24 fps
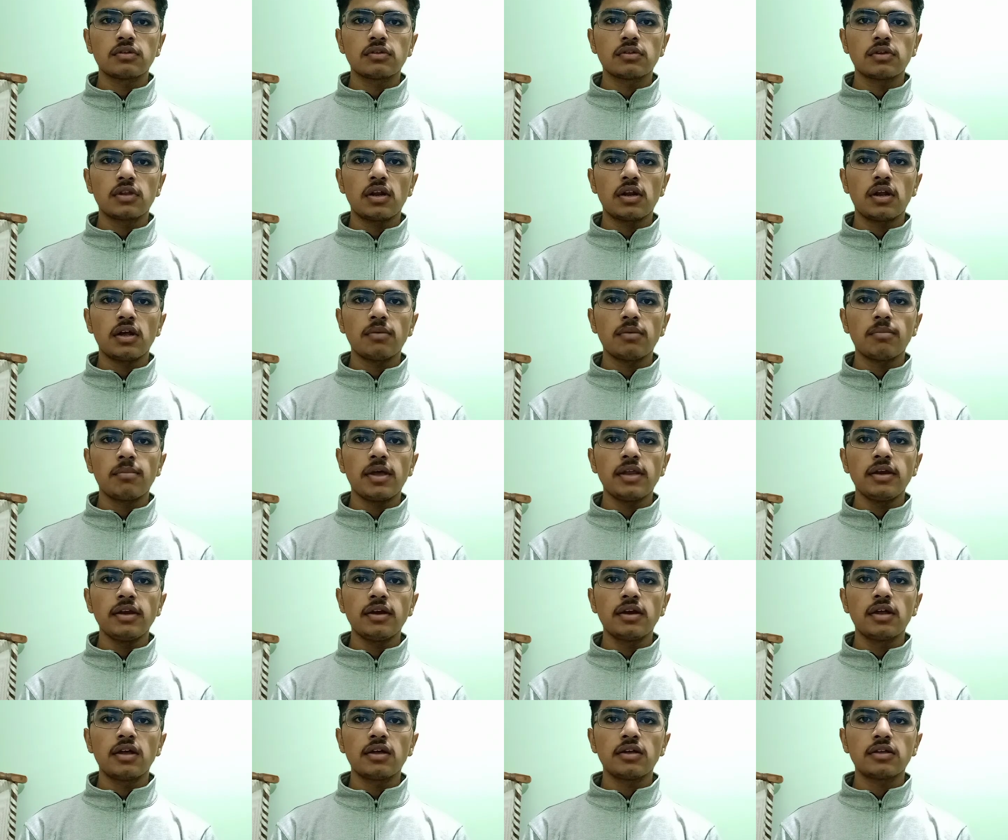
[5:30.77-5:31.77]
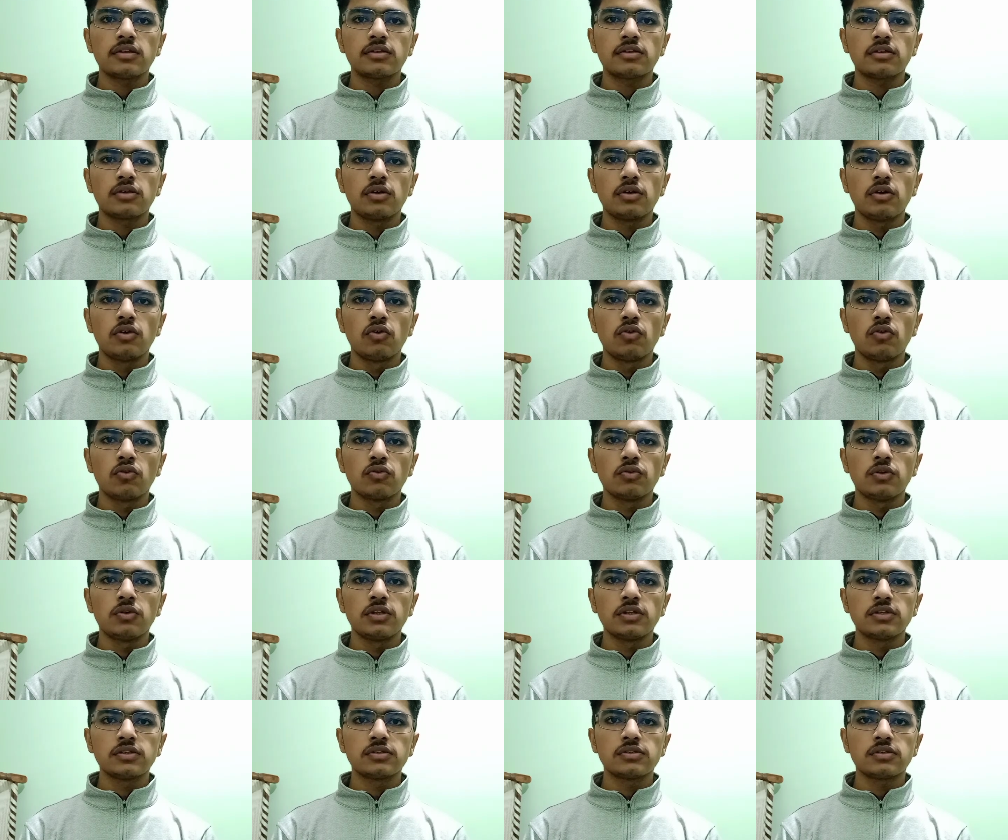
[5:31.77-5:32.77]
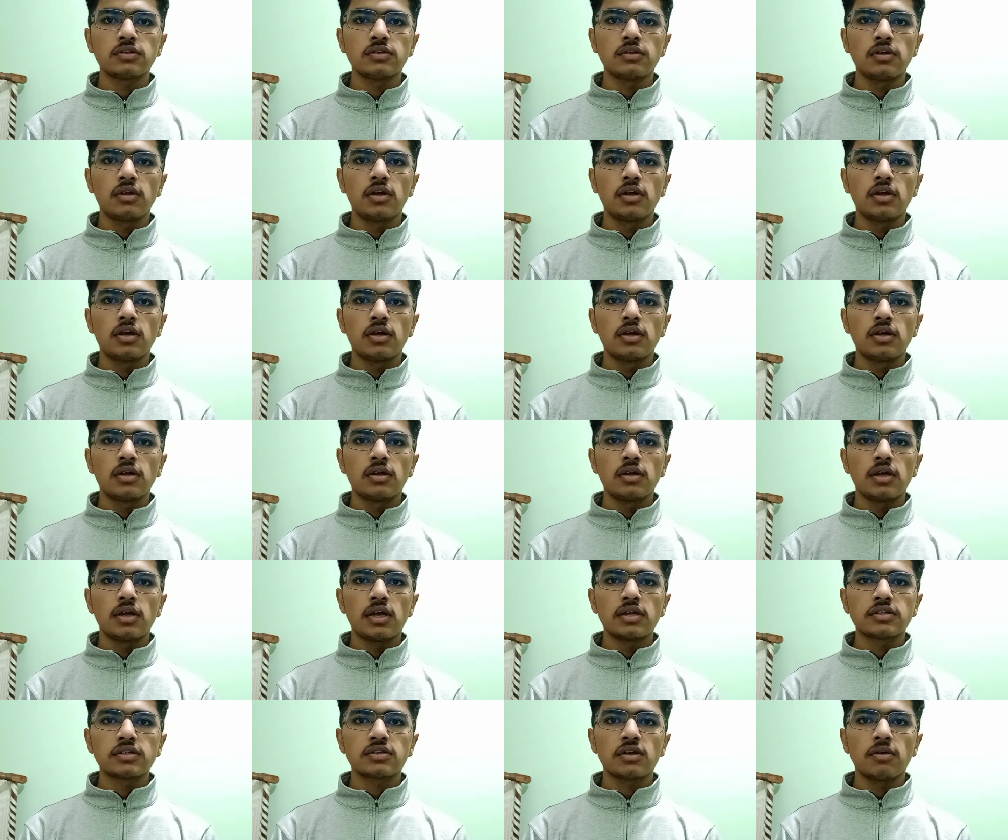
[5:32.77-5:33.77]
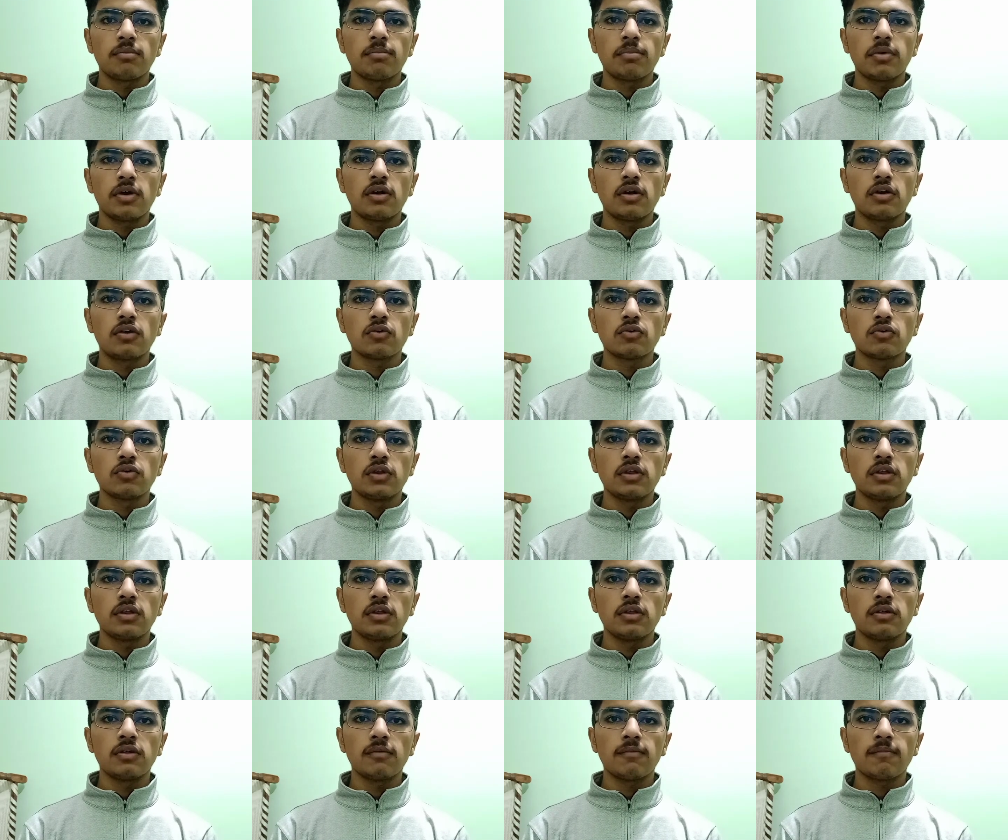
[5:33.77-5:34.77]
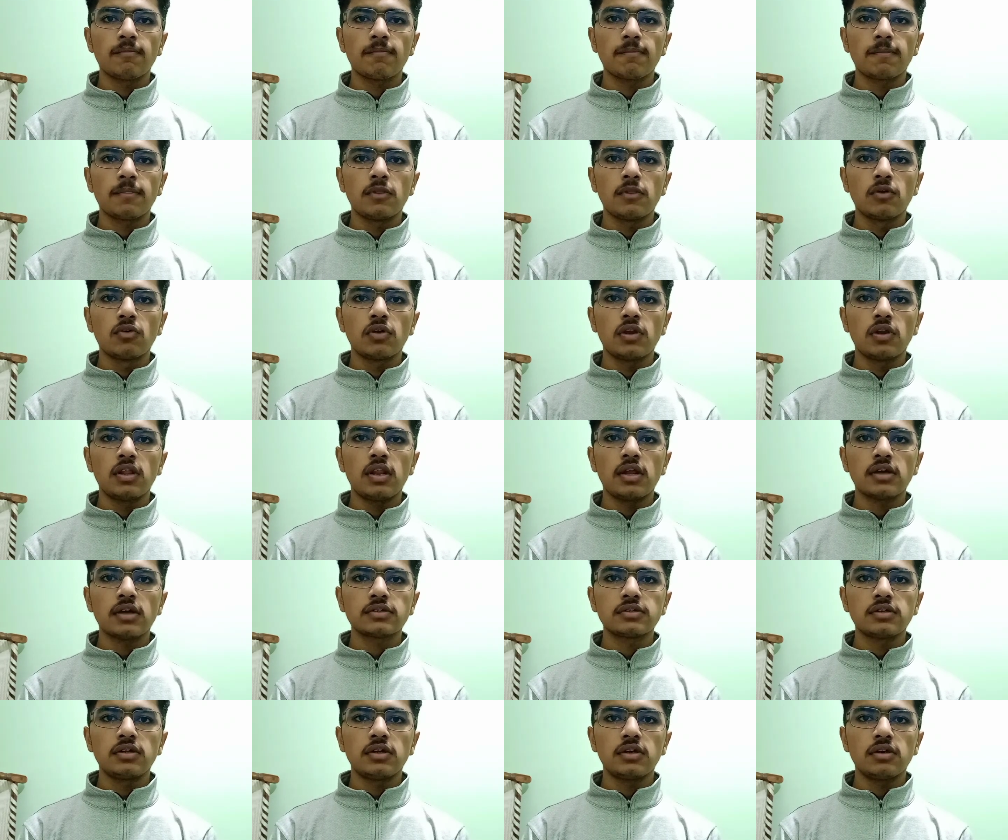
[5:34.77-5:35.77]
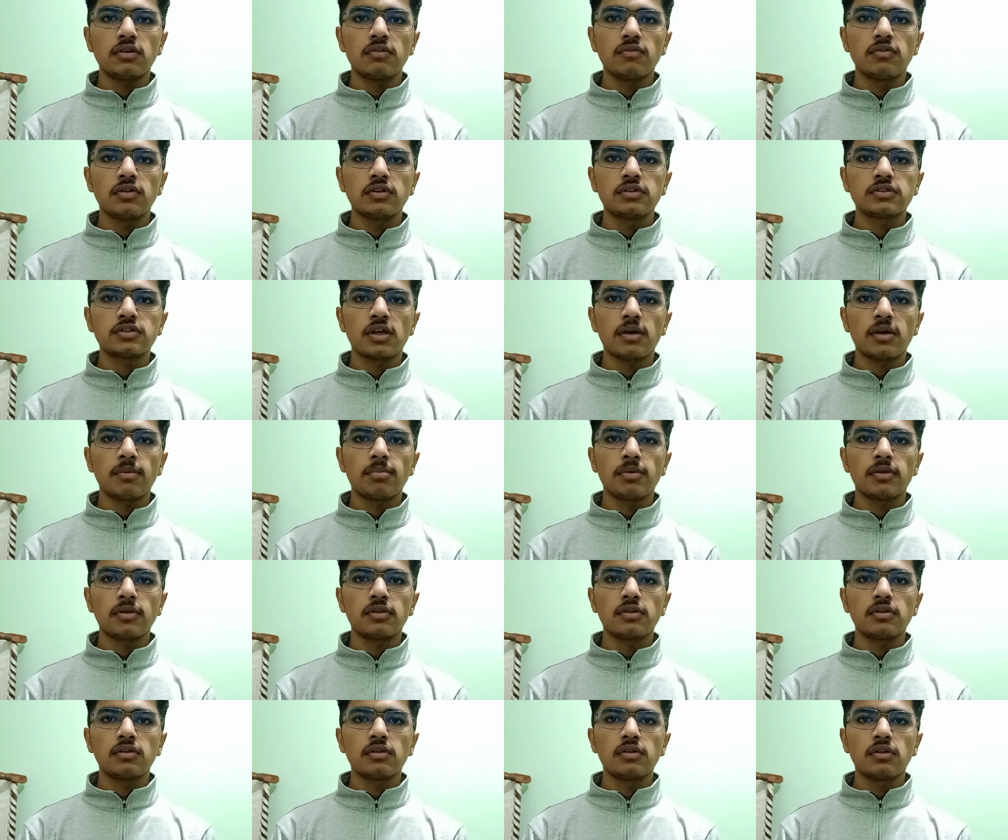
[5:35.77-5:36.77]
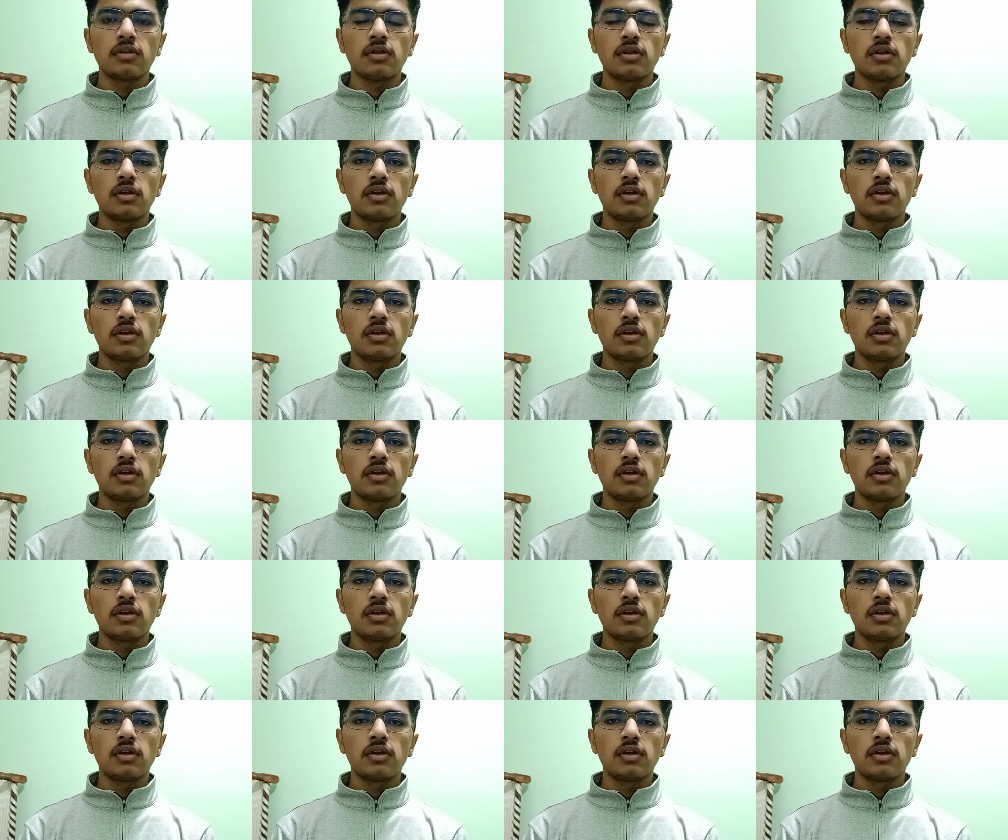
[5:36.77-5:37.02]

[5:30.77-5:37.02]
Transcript: There are many deaths due to these as compared to the nuclear accident which happened